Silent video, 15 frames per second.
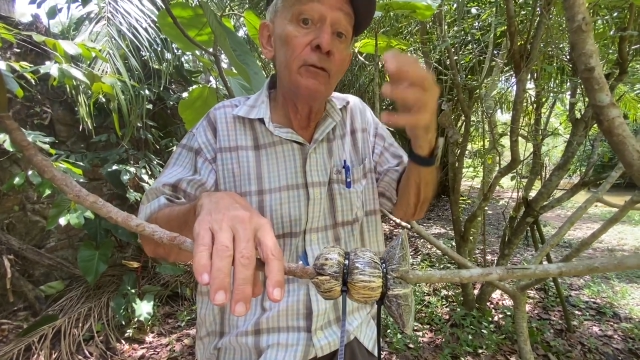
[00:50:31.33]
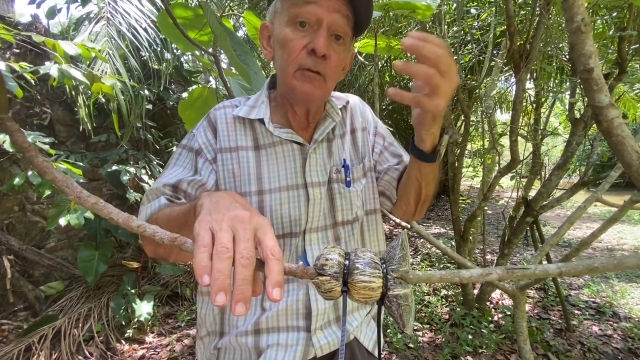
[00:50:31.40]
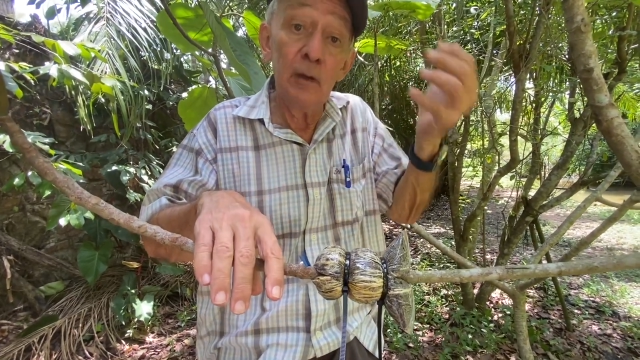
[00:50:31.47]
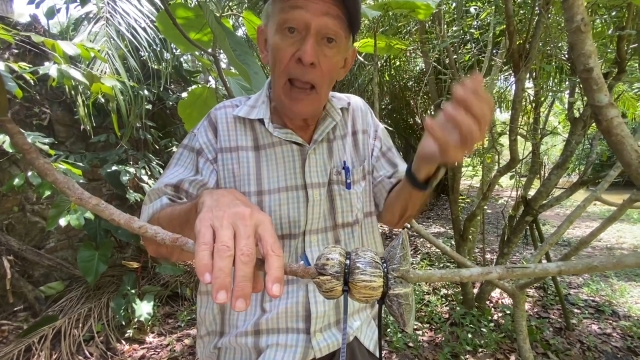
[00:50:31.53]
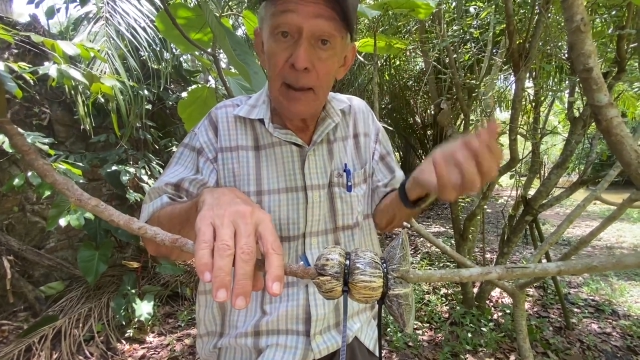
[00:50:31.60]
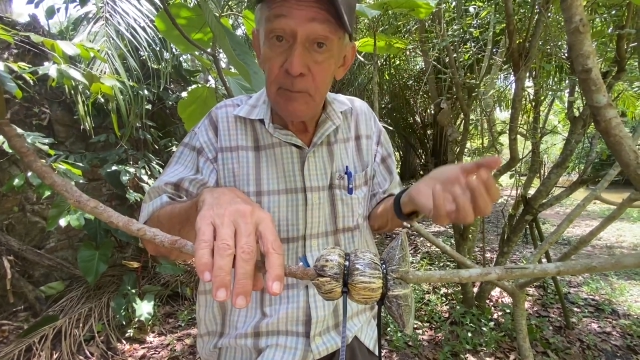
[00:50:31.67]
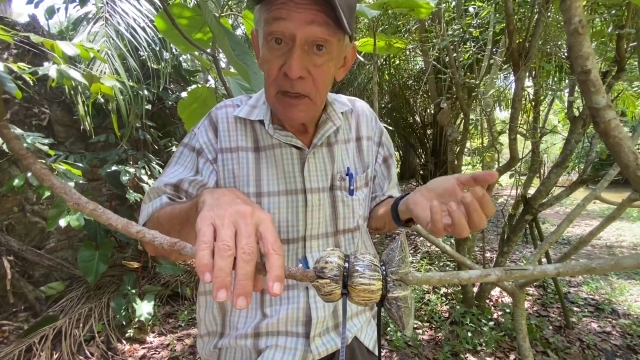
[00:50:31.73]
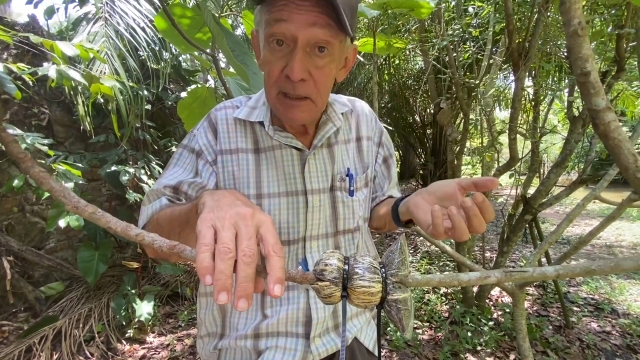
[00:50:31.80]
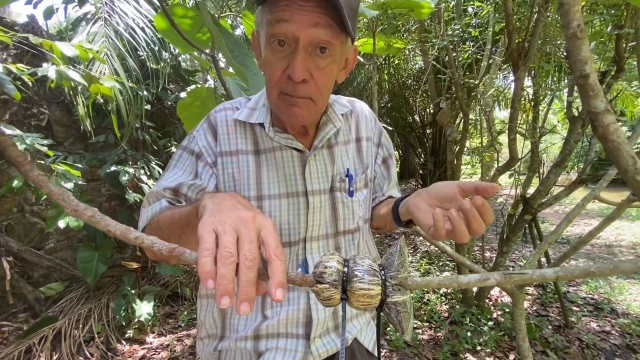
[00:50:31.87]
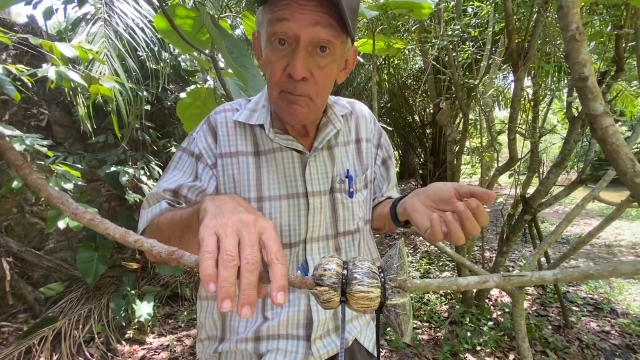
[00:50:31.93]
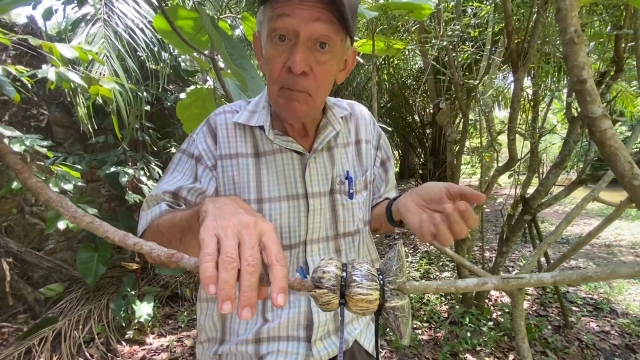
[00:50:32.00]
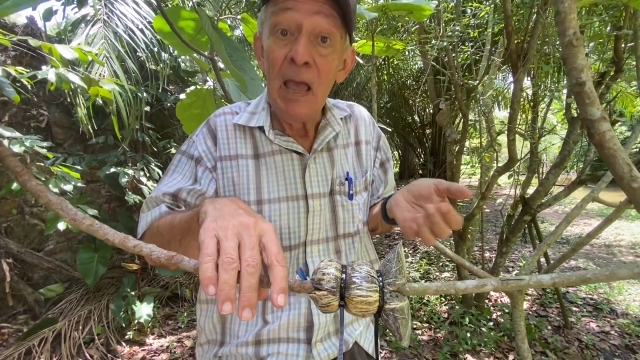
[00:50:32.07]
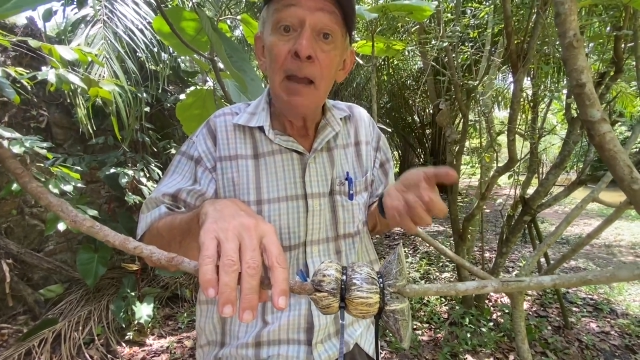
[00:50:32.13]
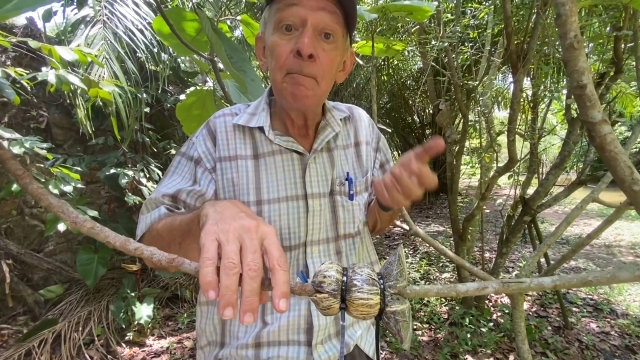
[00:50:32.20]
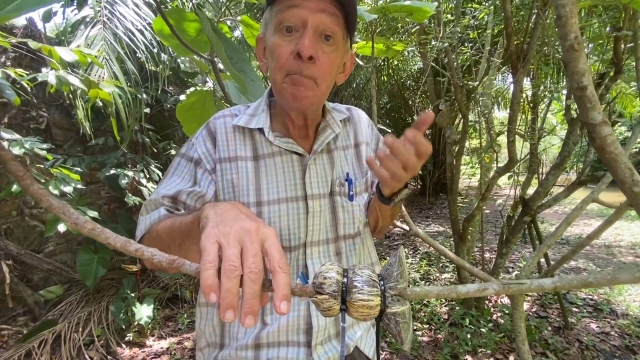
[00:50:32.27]
I mean
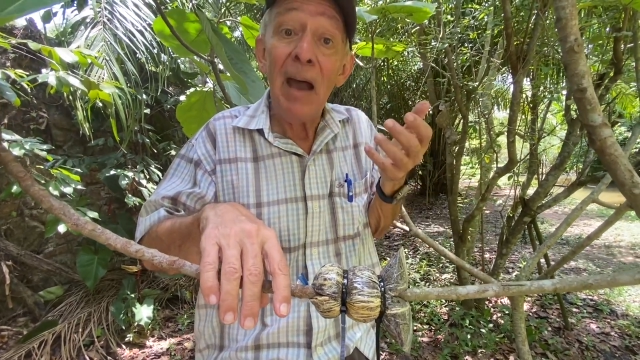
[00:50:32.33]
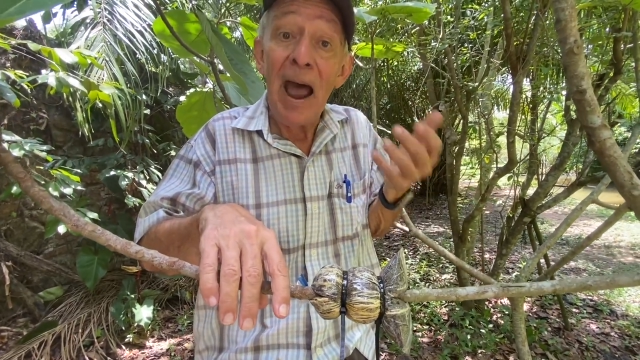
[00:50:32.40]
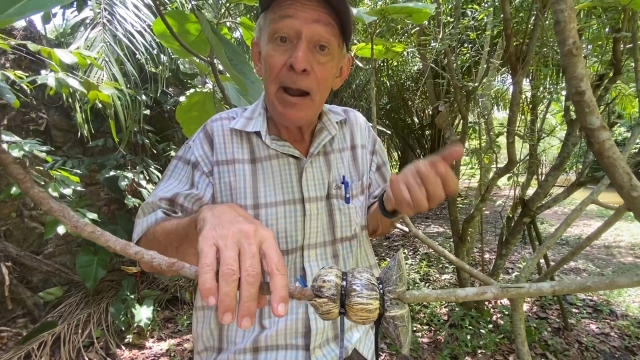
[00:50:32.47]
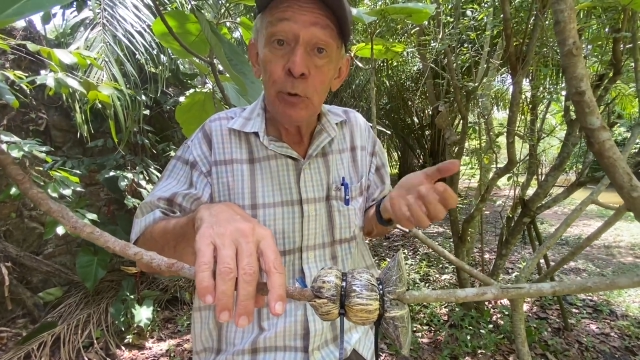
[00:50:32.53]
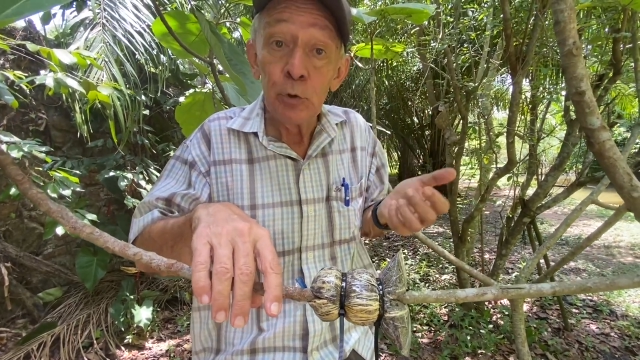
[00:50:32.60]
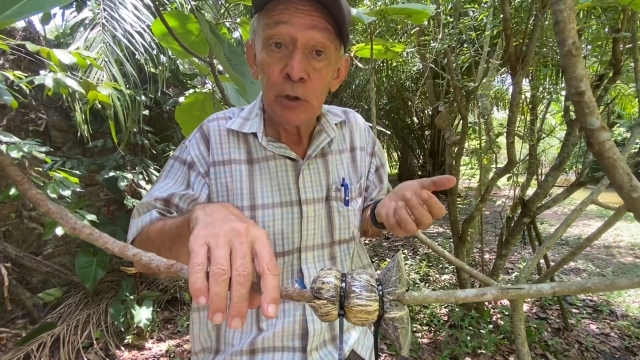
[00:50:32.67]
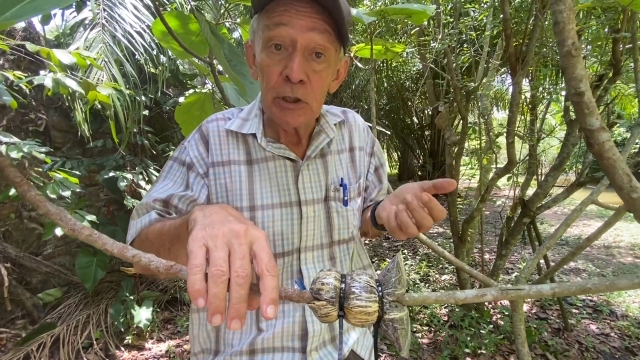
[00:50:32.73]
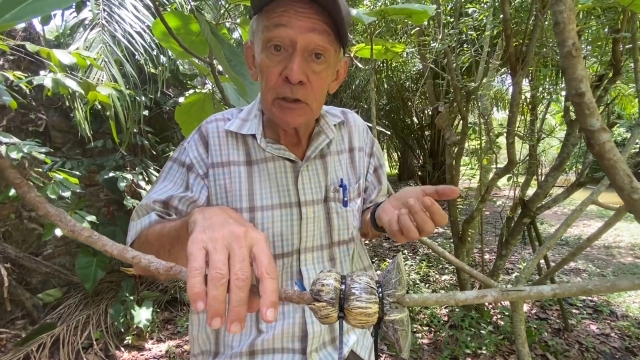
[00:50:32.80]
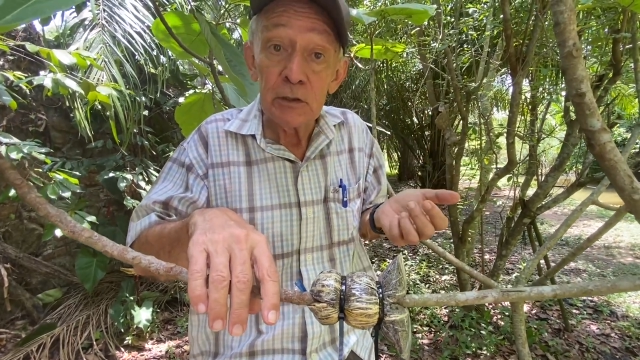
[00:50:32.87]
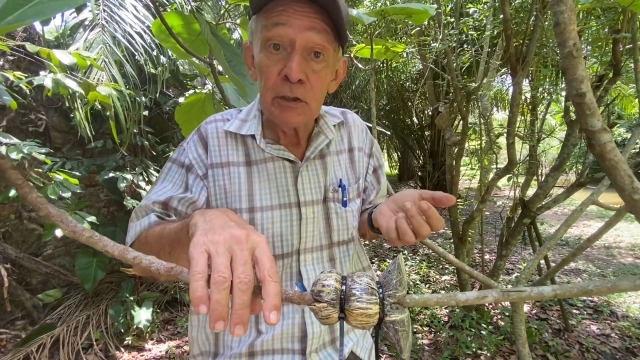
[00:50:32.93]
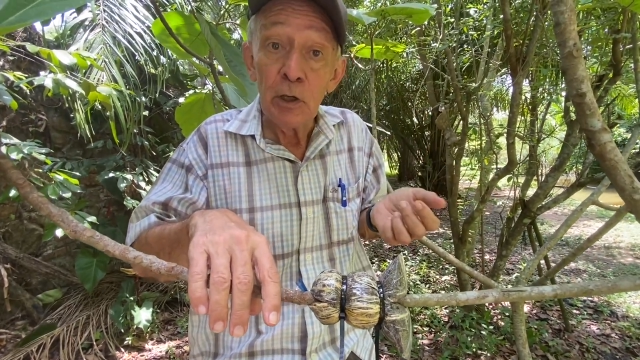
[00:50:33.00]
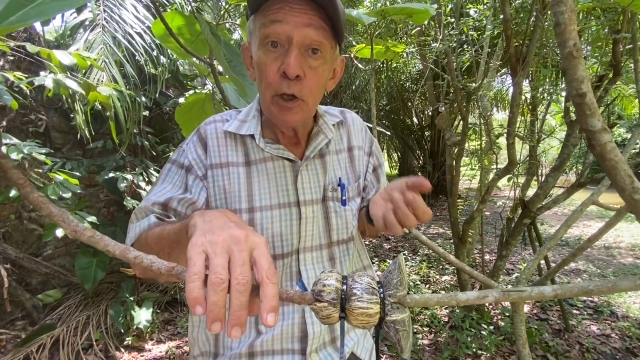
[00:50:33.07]
powdered